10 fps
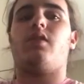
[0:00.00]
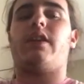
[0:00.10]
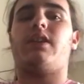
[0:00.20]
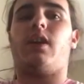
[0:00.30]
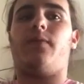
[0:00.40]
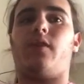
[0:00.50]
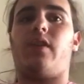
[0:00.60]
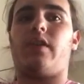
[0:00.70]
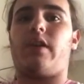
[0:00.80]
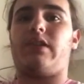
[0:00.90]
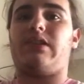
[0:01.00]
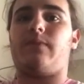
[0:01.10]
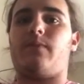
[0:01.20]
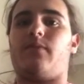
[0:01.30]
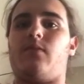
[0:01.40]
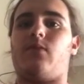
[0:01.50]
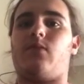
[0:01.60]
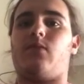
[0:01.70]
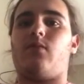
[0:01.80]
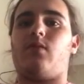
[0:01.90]
That's all for now, guys.
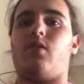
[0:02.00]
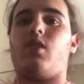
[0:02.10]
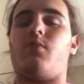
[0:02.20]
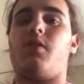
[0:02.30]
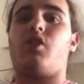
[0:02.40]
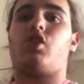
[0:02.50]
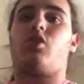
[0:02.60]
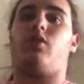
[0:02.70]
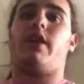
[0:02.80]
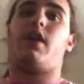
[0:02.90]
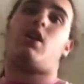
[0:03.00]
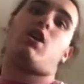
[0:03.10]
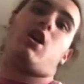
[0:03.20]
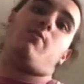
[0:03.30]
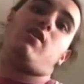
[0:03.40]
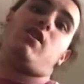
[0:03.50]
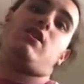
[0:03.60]
Make sure you like, comment,